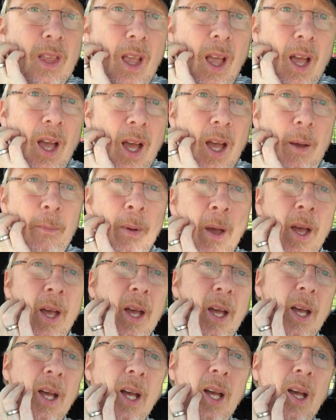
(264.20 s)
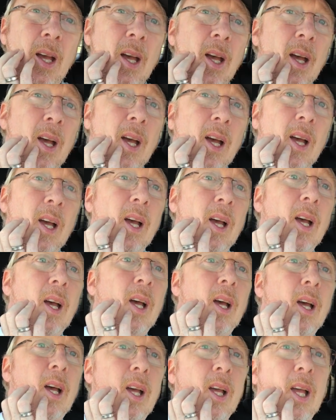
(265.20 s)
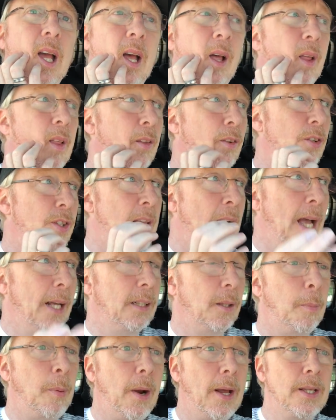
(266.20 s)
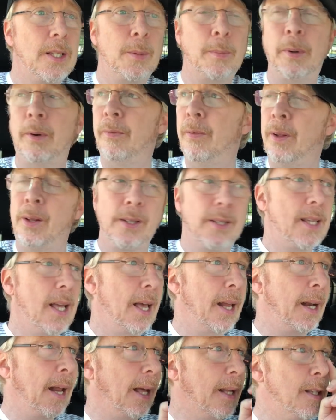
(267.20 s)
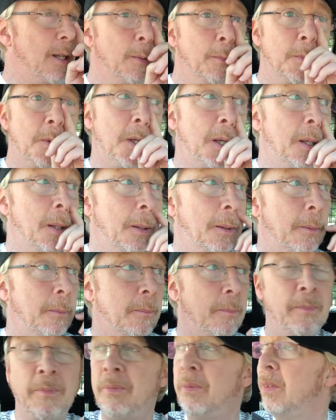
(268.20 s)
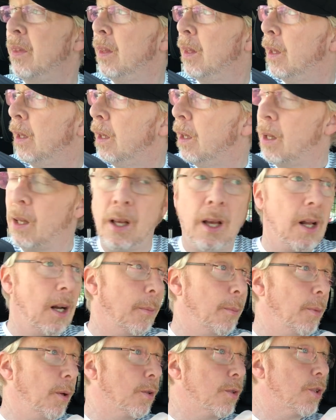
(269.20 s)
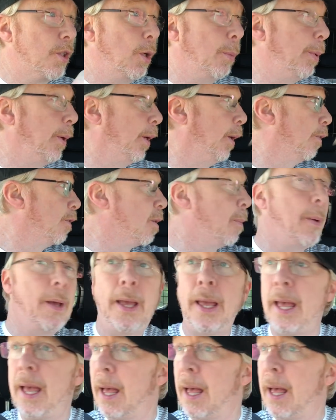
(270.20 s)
Um, yeah, they just hiked the price up of certain items. And I'm not stupid enough to pay